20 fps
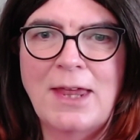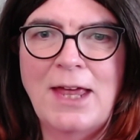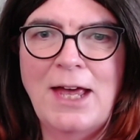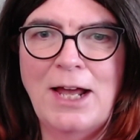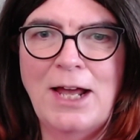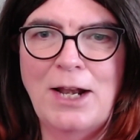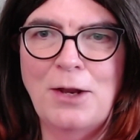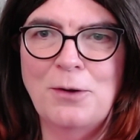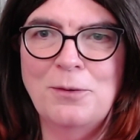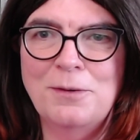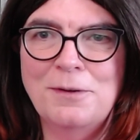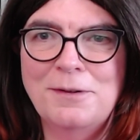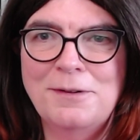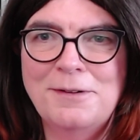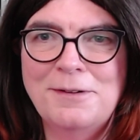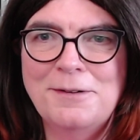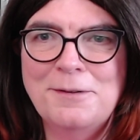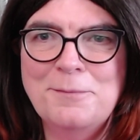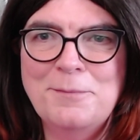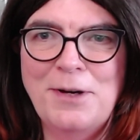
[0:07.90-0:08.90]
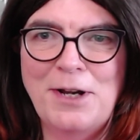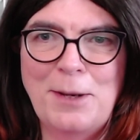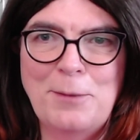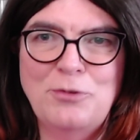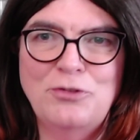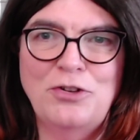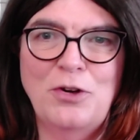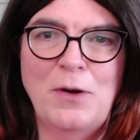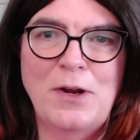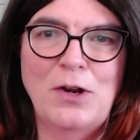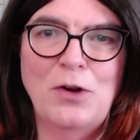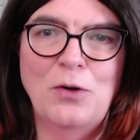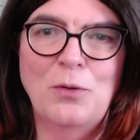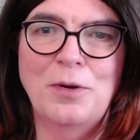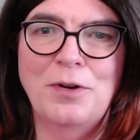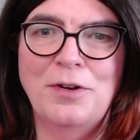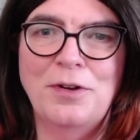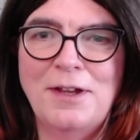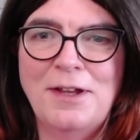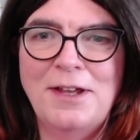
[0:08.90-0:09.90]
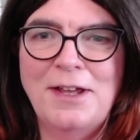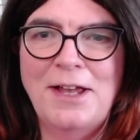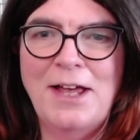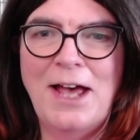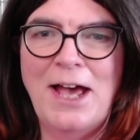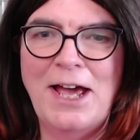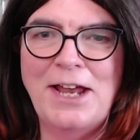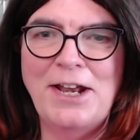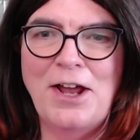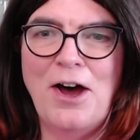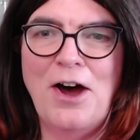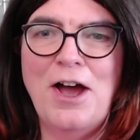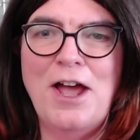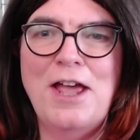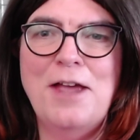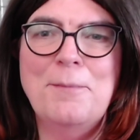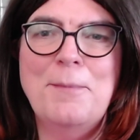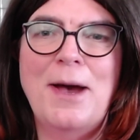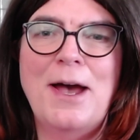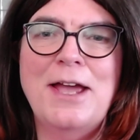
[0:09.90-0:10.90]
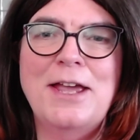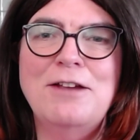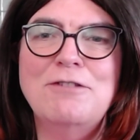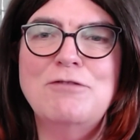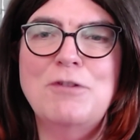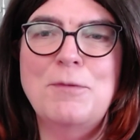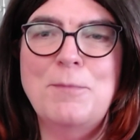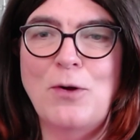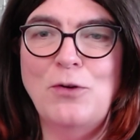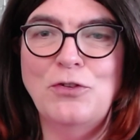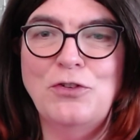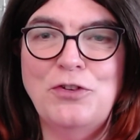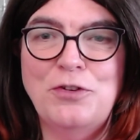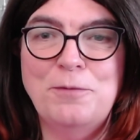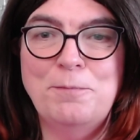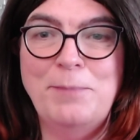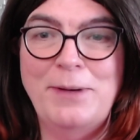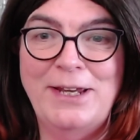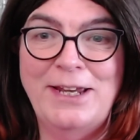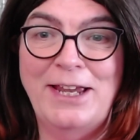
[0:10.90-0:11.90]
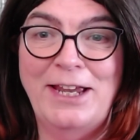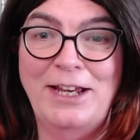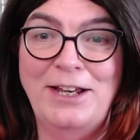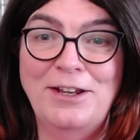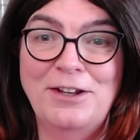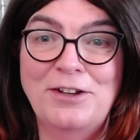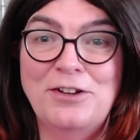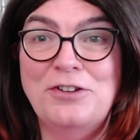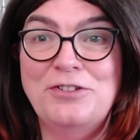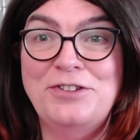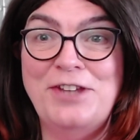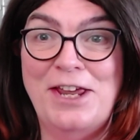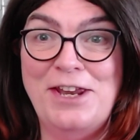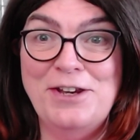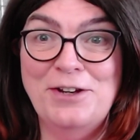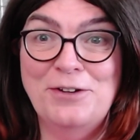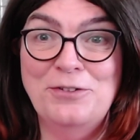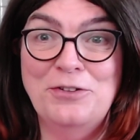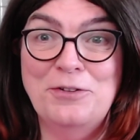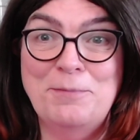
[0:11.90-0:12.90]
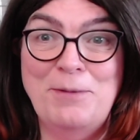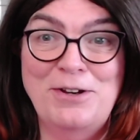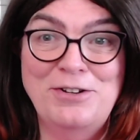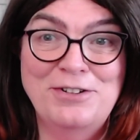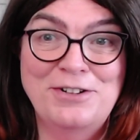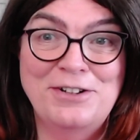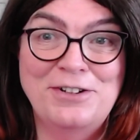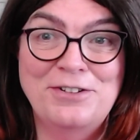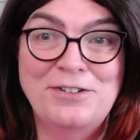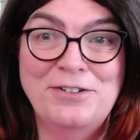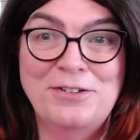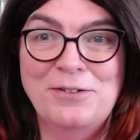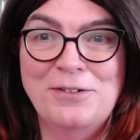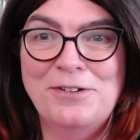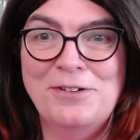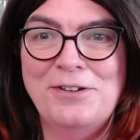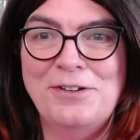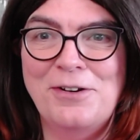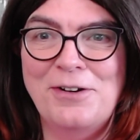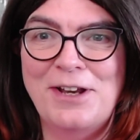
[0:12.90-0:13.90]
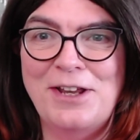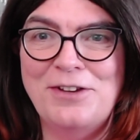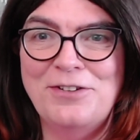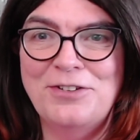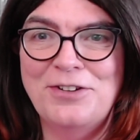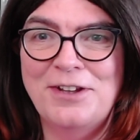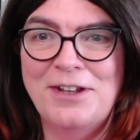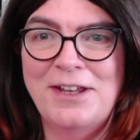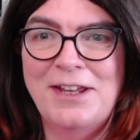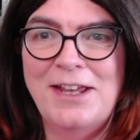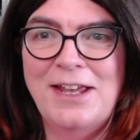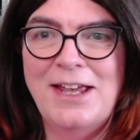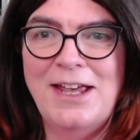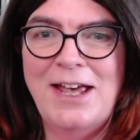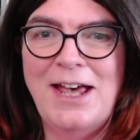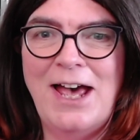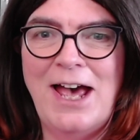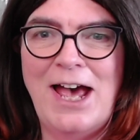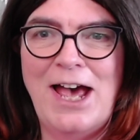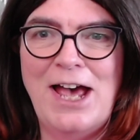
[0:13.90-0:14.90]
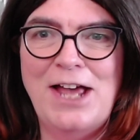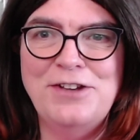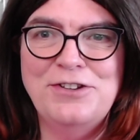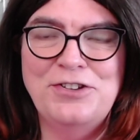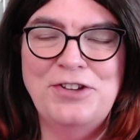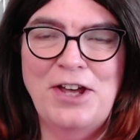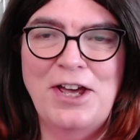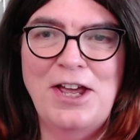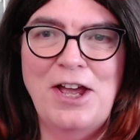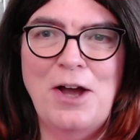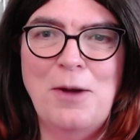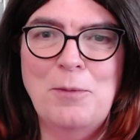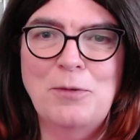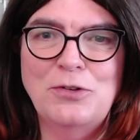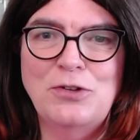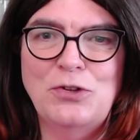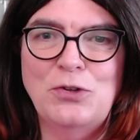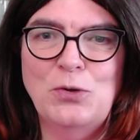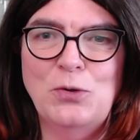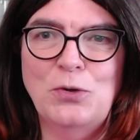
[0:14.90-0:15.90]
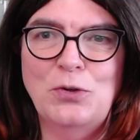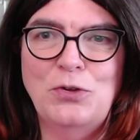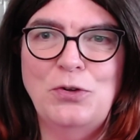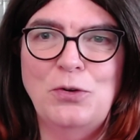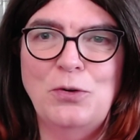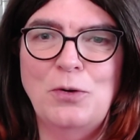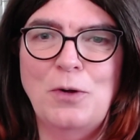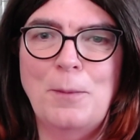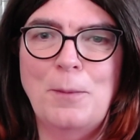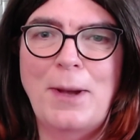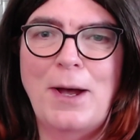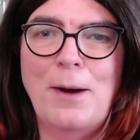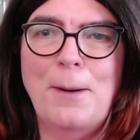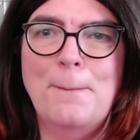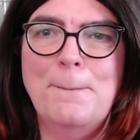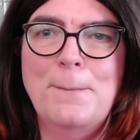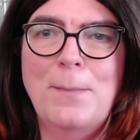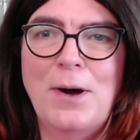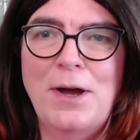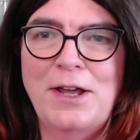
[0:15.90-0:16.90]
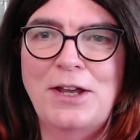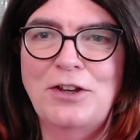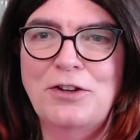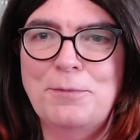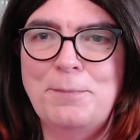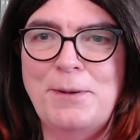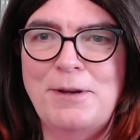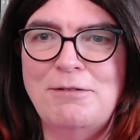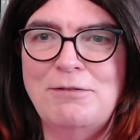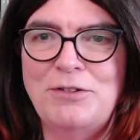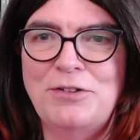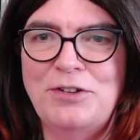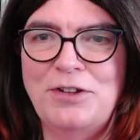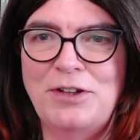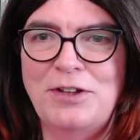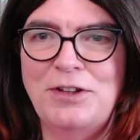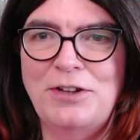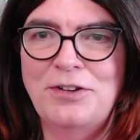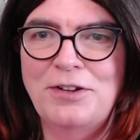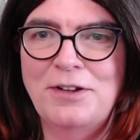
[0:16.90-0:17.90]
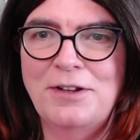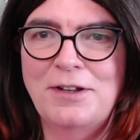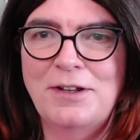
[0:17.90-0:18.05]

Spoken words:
Hello, my name is Joanne Lockwood, and I am a remote speaking technical specialist, no less. And today I want to talk to you about my experiences